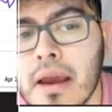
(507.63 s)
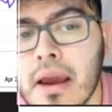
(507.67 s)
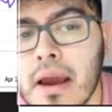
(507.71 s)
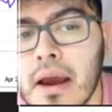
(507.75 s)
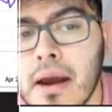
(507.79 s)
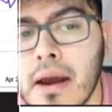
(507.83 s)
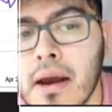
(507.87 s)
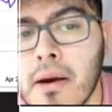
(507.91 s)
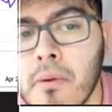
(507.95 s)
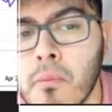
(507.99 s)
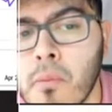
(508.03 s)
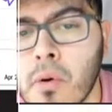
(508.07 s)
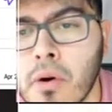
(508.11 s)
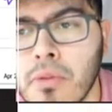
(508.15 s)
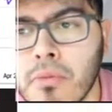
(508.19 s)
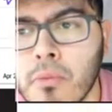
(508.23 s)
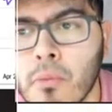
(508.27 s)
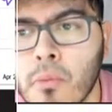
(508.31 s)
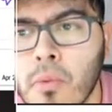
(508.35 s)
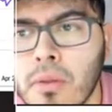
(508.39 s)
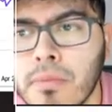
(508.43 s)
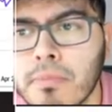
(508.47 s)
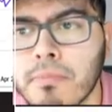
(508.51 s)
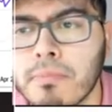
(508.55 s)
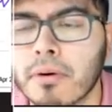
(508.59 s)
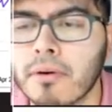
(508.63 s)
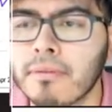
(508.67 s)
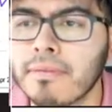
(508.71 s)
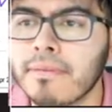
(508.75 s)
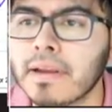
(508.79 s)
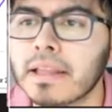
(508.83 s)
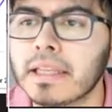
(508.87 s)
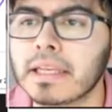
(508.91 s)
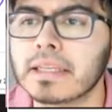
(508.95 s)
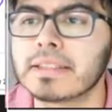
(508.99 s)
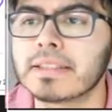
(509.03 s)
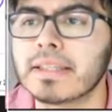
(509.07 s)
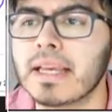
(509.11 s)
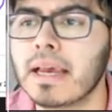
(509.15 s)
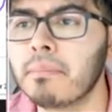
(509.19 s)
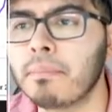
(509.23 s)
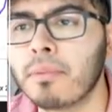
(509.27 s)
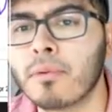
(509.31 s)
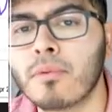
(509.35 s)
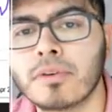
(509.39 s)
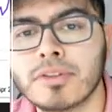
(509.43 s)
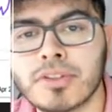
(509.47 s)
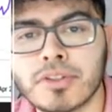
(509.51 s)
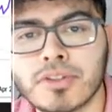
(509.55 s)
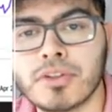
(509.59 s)
Uh, one, one perfect example
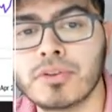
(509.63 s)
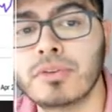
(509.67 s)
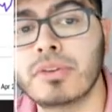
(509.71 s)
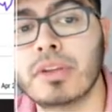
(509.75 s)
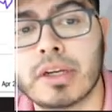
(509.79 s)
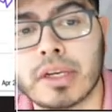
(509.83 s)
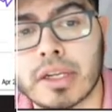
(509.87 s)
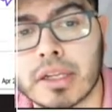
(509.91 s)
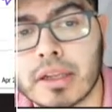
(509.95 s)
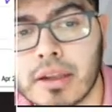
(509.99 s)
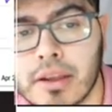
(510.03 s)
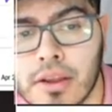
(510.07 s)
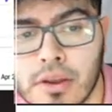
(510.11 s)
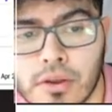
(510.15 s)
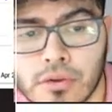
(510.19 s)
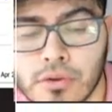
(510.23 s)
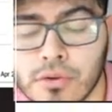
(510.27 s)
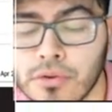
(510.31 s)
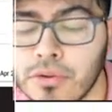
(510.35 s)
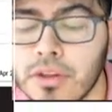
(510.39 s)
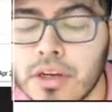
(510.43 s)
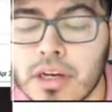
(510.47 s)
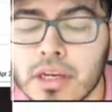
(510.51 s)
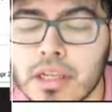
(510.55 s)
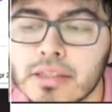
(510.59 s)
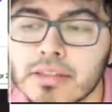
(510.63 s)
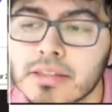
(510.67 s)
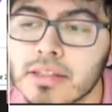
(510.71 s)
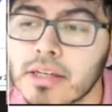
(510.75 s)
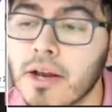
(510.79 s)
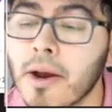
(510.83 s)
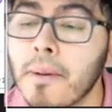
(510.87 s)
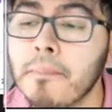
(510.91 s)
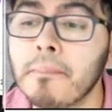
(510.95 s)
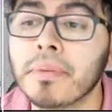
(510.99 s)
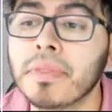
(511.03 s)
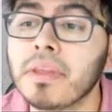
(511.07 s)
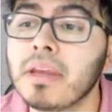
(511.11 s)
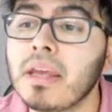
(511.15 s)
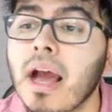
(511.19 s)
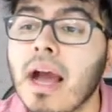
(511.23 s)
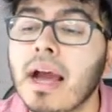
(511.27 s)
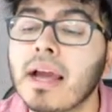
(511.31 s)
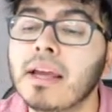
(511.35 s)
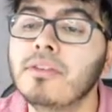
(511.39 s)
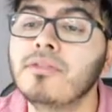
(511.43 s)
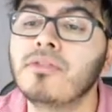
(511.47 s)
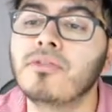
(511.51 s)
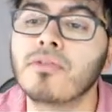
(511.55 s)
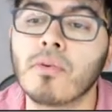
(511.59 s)
was Unity. Unity is a company I
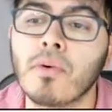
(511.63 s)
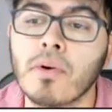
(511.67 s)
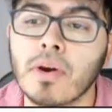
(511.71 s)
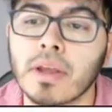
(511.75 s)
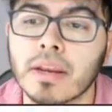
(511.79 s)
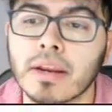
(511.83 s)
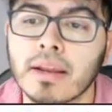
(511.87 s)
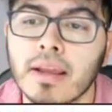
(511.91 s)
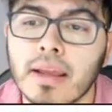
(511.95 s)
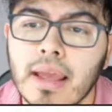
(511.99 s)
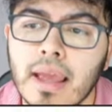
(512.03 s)
enjoy.